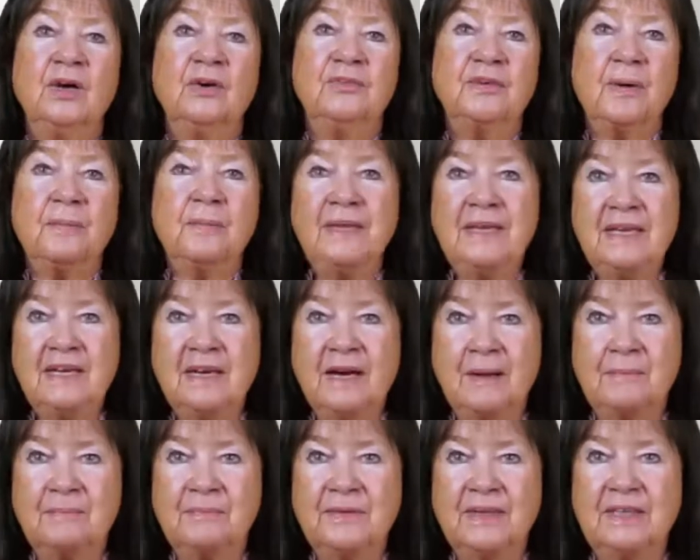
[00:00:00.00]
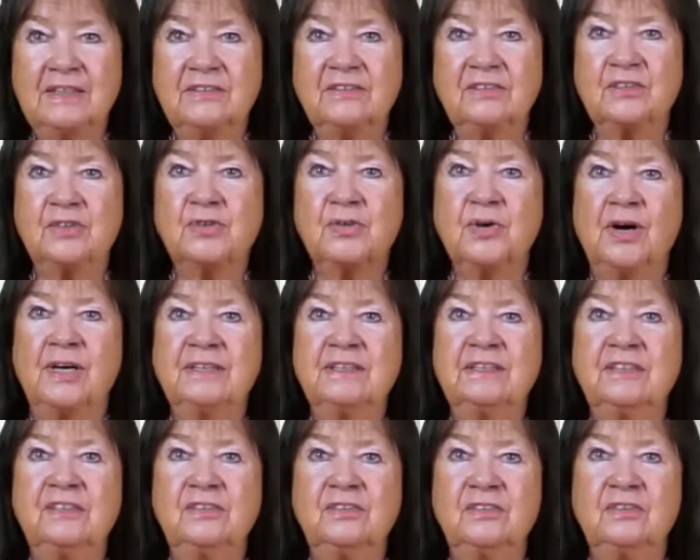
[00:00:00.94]
From here, it's a short
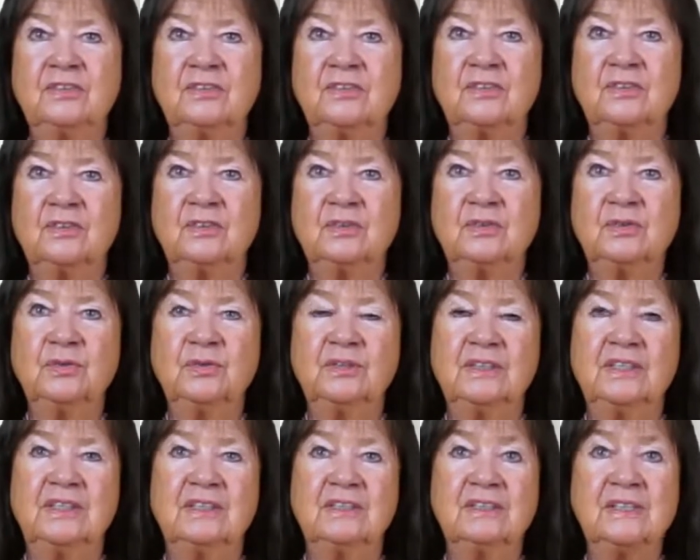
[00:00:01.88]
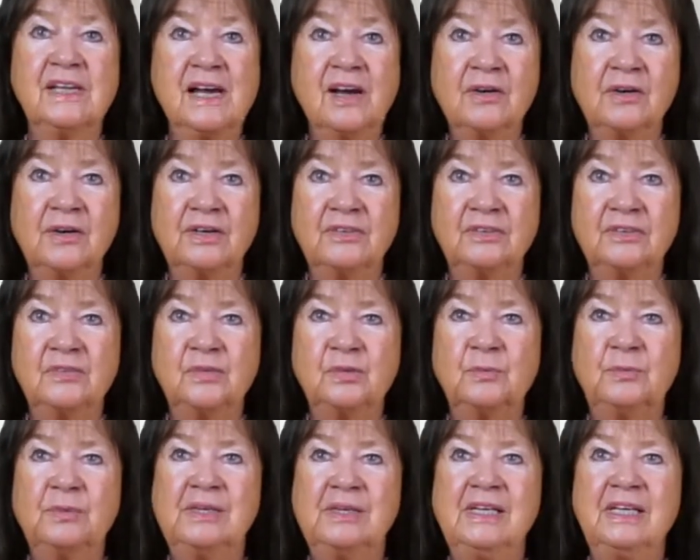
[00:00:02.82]
distance to the terrorists
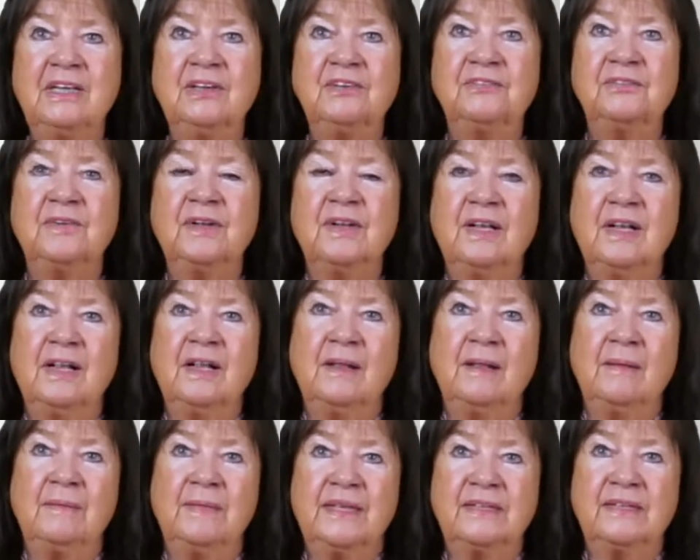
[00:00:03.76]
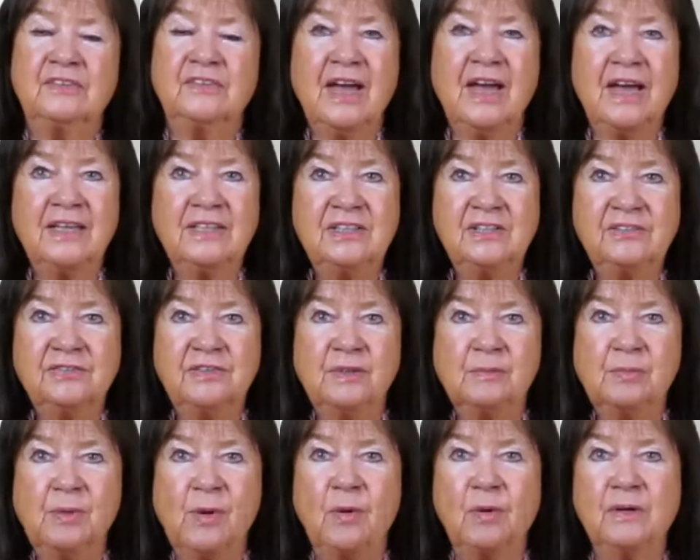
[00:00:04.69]
who believe that
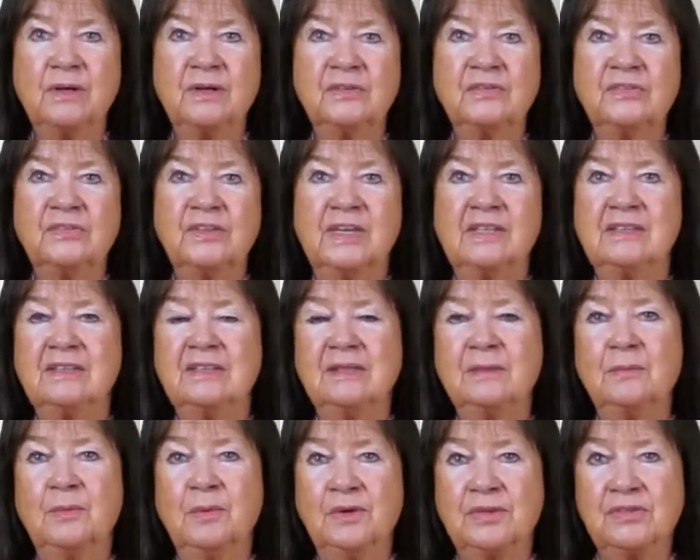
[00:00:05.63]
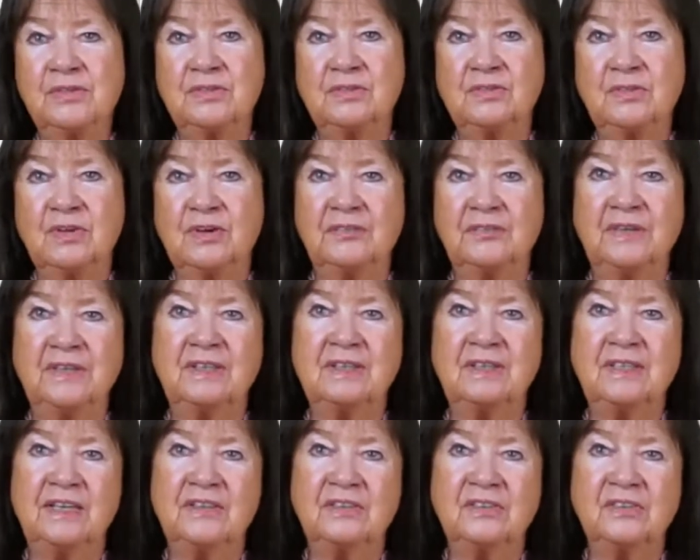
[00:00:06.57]
scientific progress and the emergence of
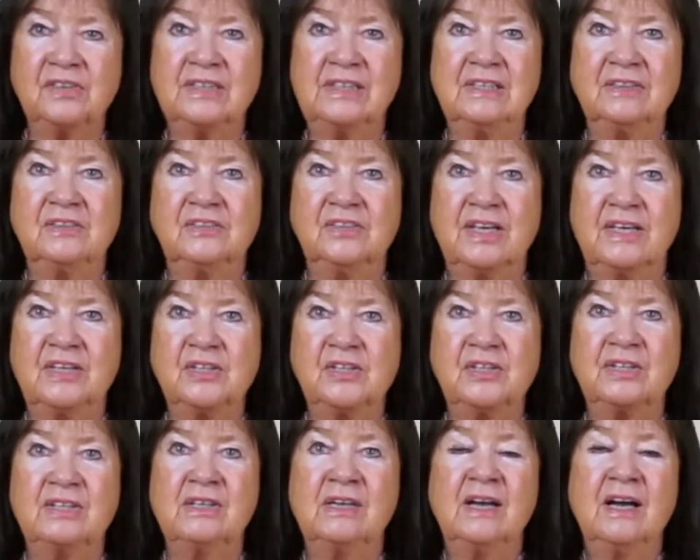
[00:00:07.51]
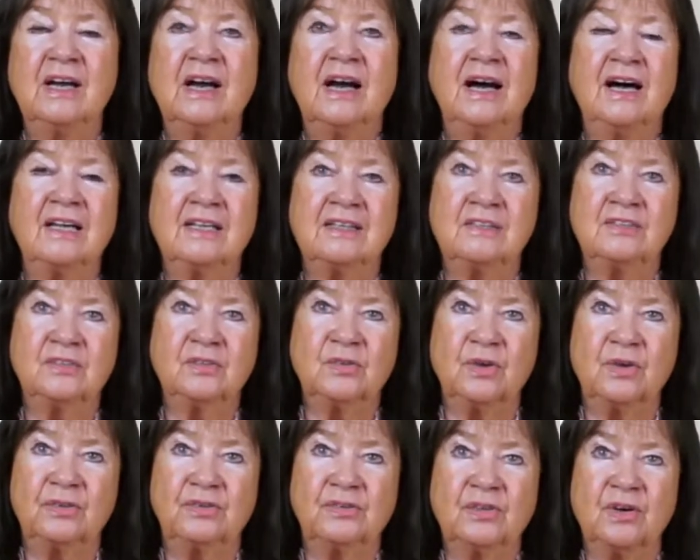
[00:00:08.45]
industrialization are the
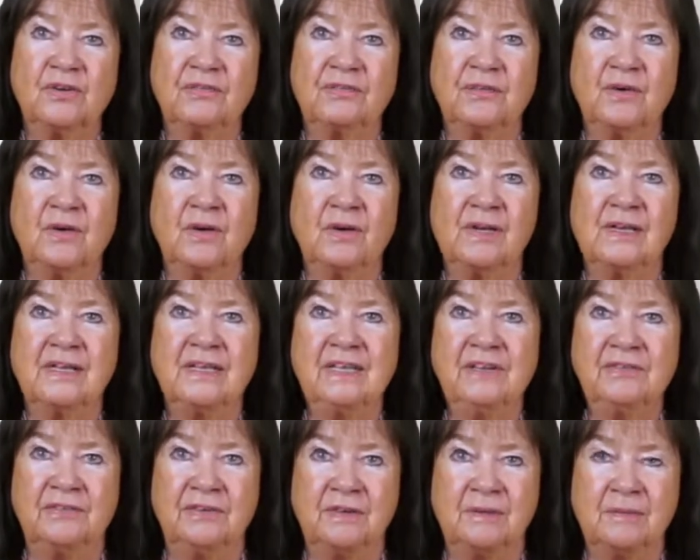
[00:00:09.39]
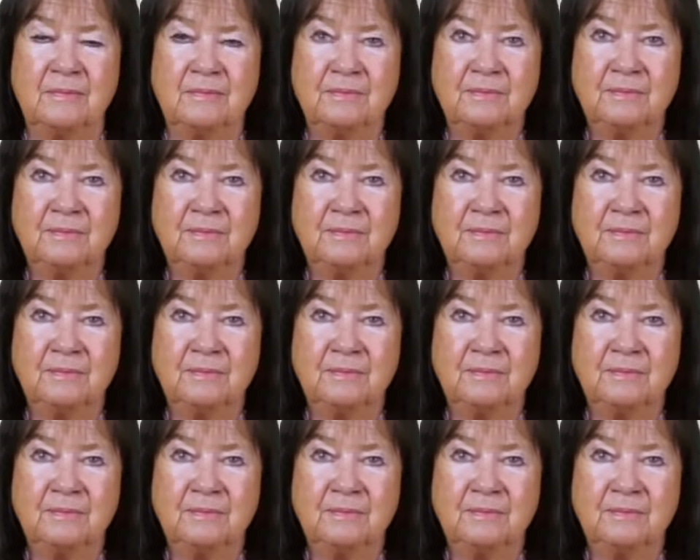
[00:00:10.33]
source of all evil.